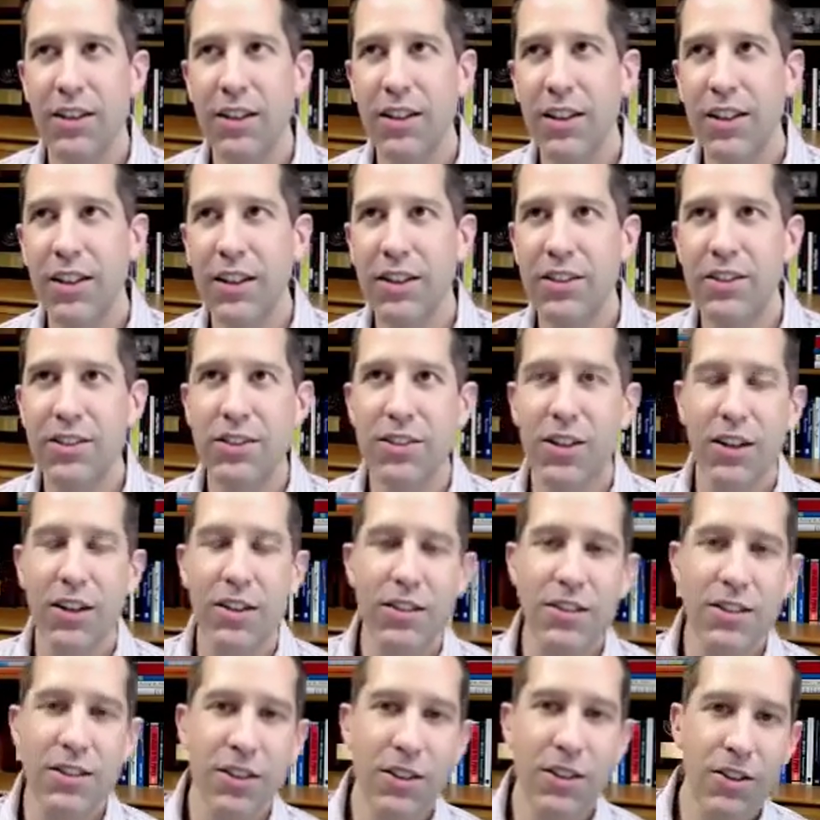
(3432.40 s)
it
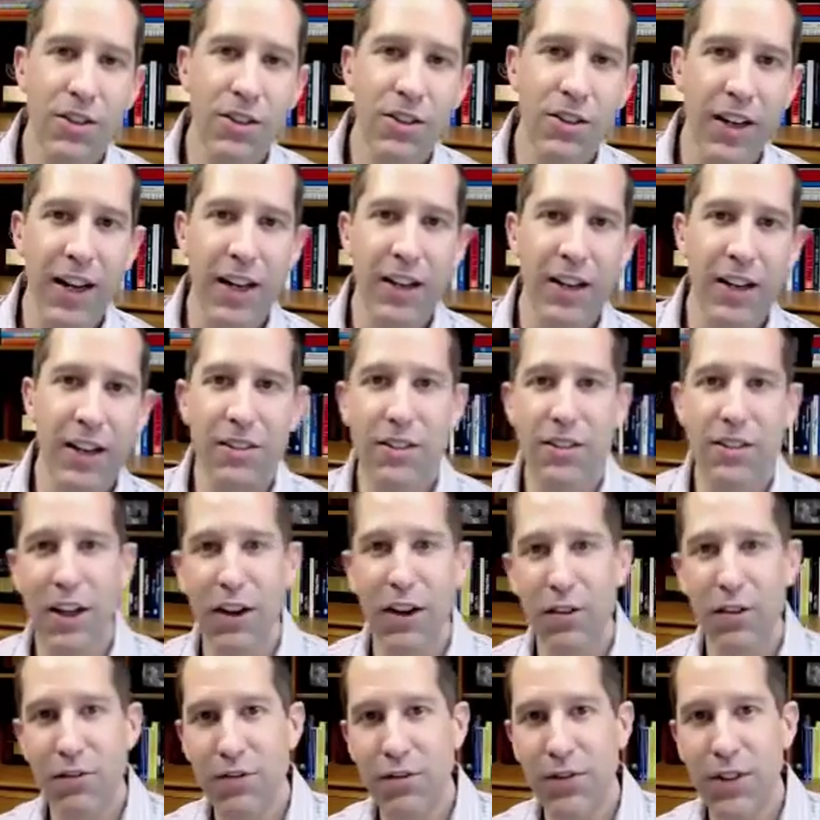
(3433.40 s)
starts to create kind
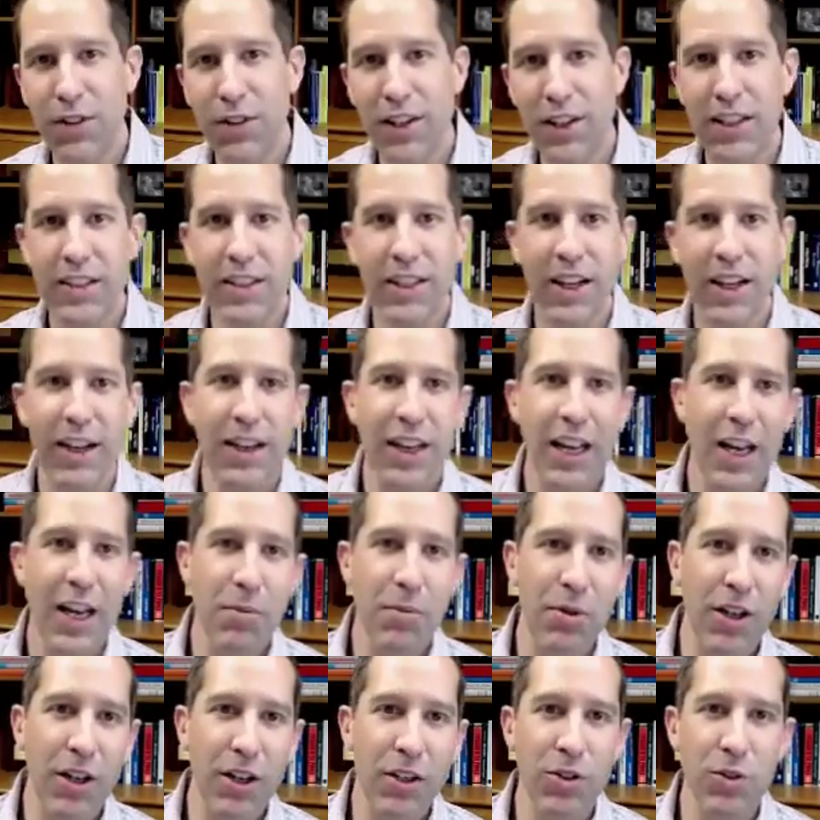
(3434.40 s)
of funny
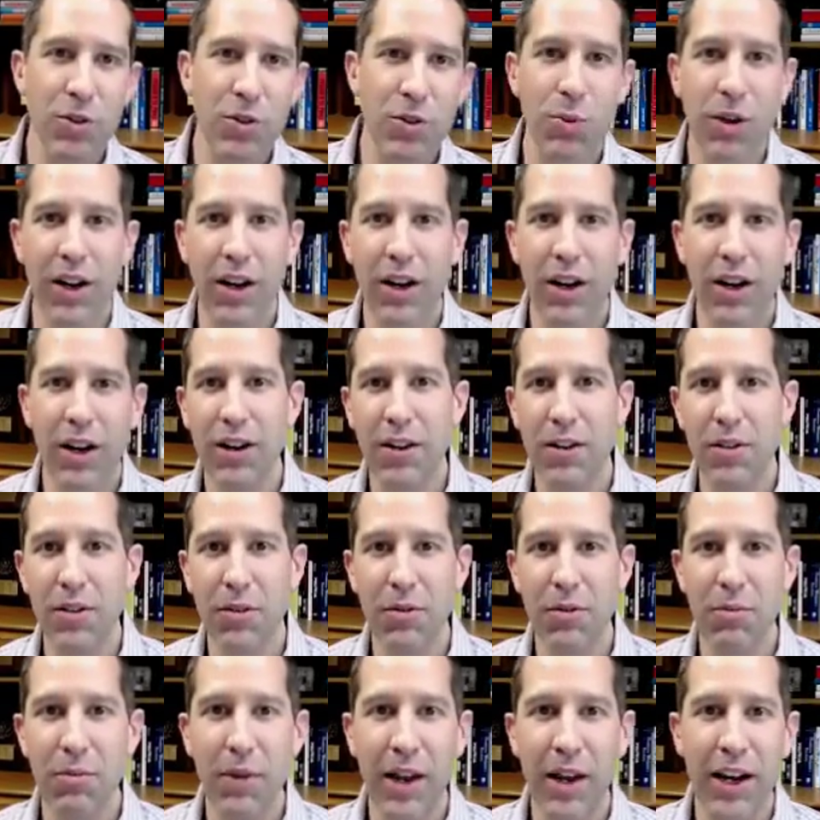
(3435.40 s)
dynamics where
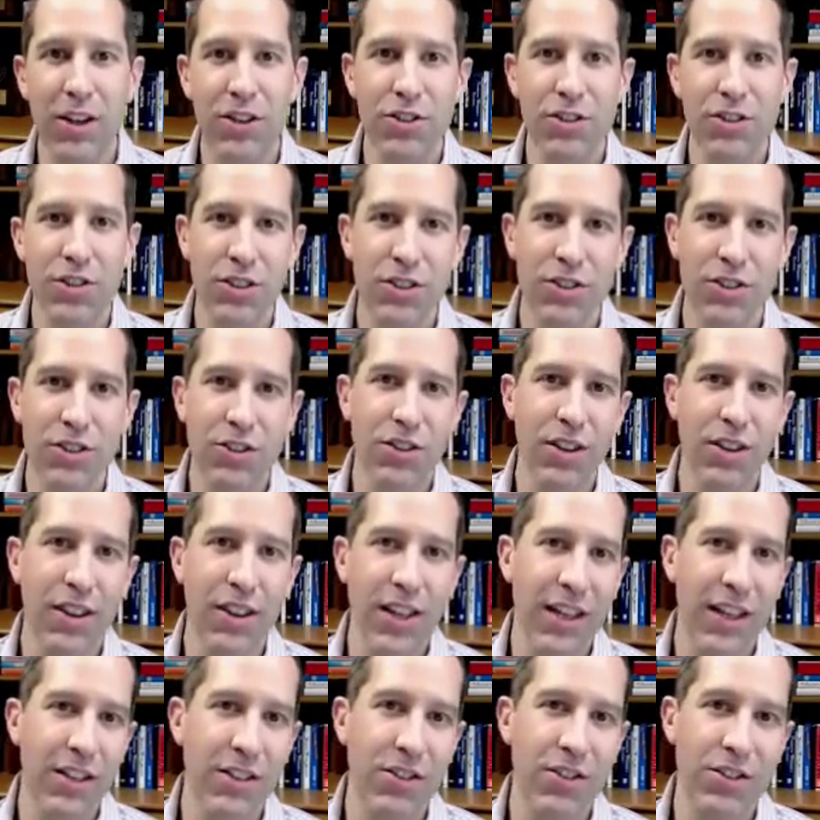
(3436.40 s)
managers could
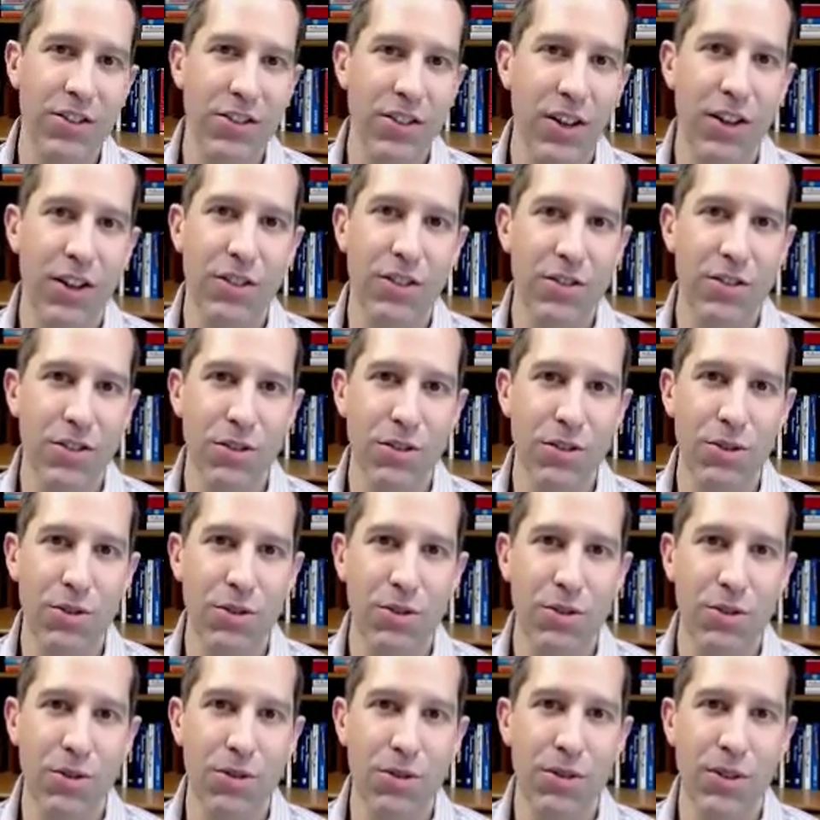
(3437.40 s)
then start
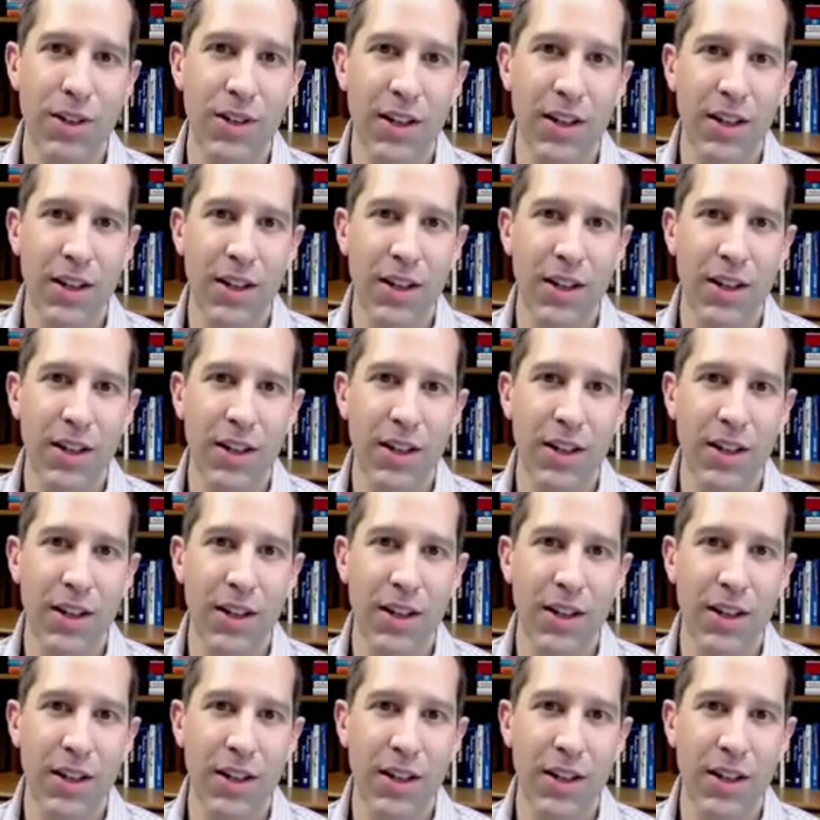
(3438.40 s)
to